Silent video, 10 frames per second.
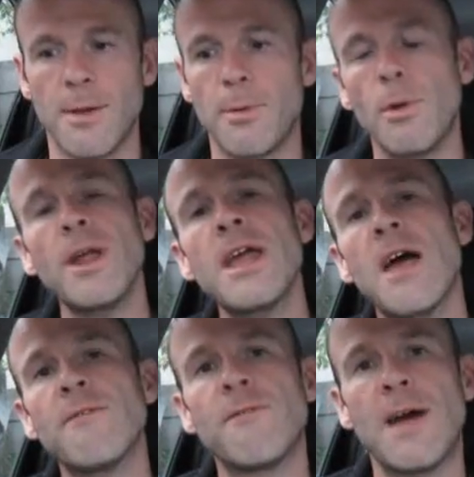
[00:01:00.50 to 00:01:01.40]
But what I
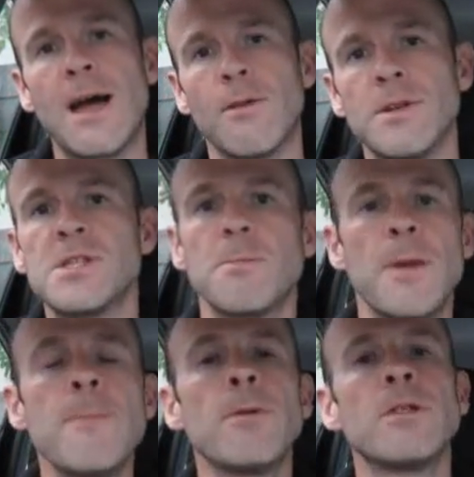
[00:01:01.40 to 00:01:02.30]
have found is the
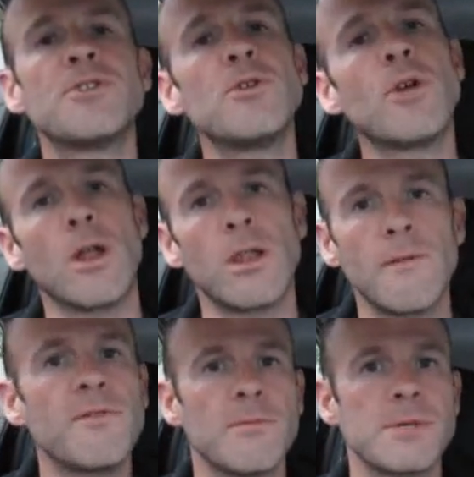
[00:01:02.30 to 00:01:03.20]
people that do not
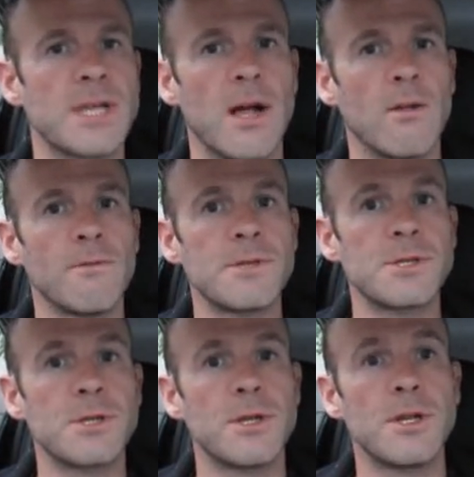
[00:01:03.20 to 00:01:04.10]
love
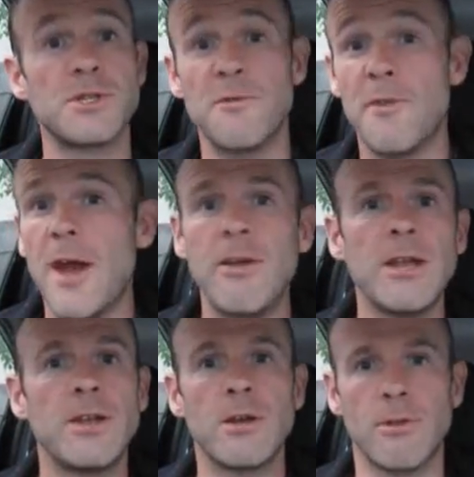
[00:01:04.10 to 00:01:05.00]
themselves to
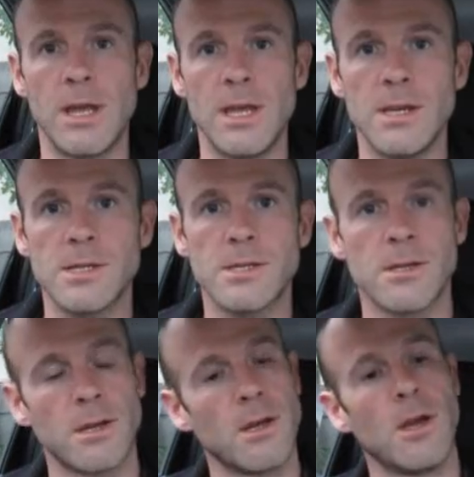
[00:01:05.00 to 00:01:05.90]
varying degrees